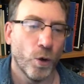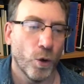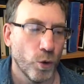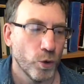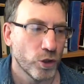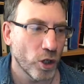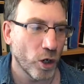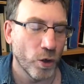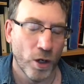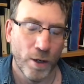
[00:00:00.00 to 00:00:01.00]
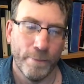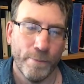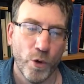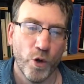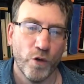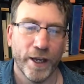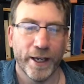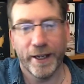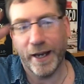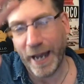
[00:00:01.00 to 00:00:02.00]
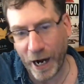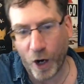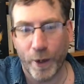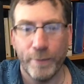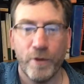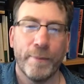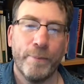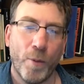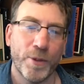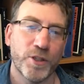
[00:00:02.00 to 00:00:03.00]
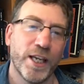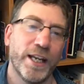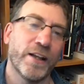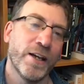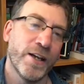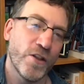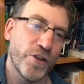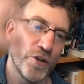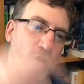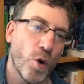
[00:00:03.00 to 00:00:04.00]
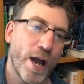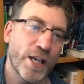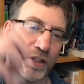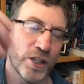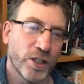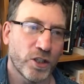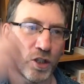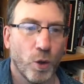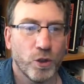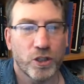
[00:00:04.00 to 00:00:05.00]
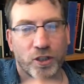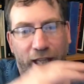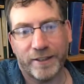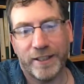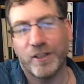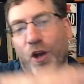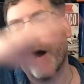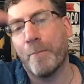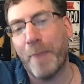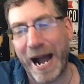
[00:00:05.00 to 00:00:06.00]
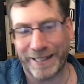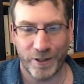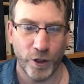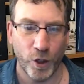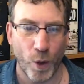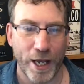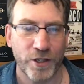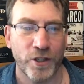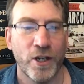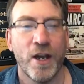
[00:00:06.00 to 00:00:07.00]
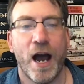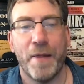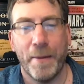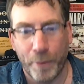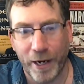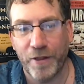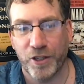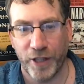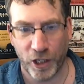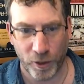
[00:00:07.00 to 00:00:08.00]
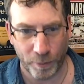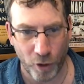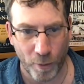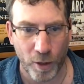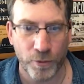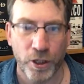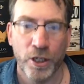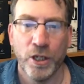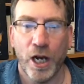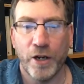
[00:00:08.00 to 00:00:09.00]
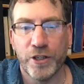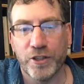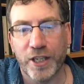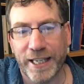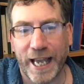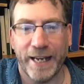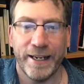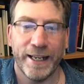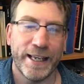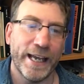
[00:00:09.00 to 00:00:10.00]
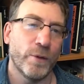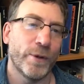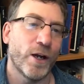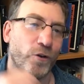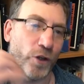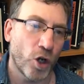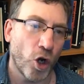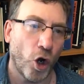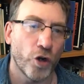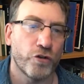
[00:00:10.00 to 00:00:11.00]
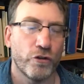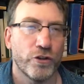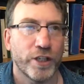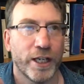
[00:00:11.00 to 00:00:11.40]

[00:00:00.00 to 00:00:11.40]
also moving heroin, moving poppers, getting the US soldiers addicted, going back to the US, and then bringing this addiction problems. And you see this again and again. And we go to the Contras